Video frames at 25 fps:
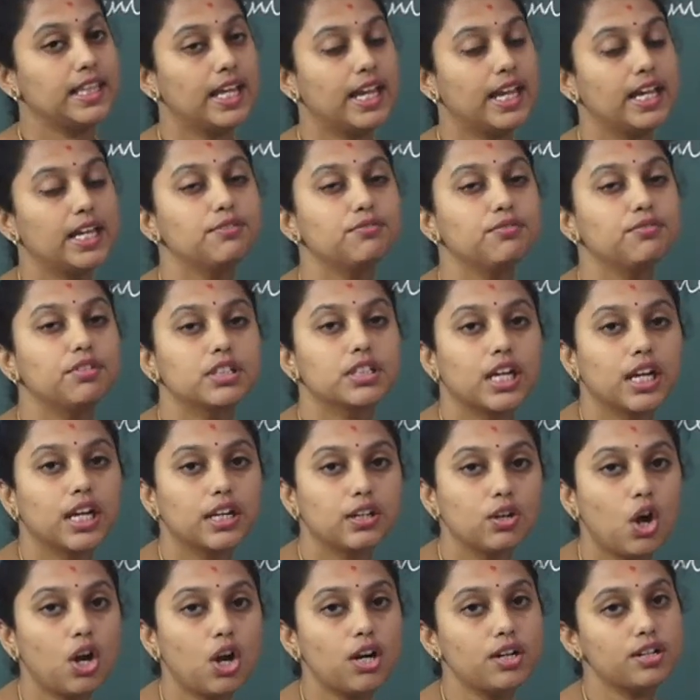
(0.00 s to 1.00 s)
then we
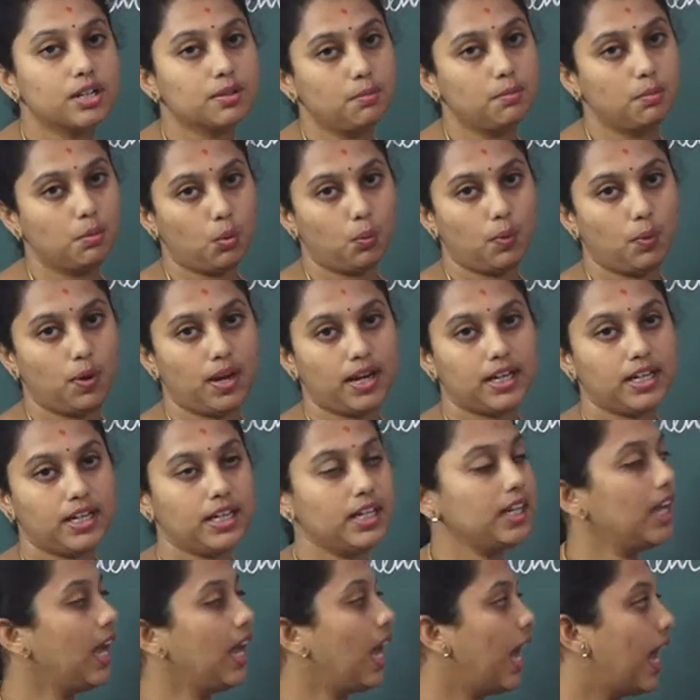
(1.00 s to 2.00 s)
cannot remove
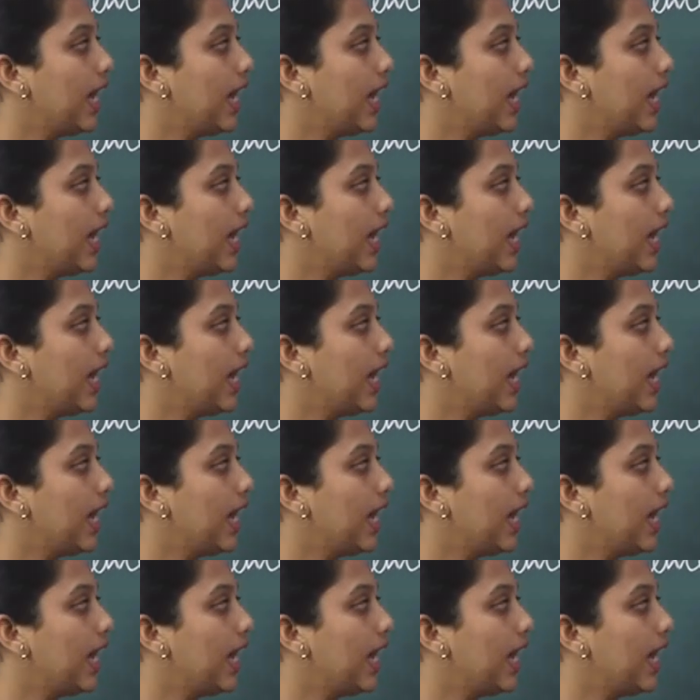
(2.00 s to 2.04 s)
any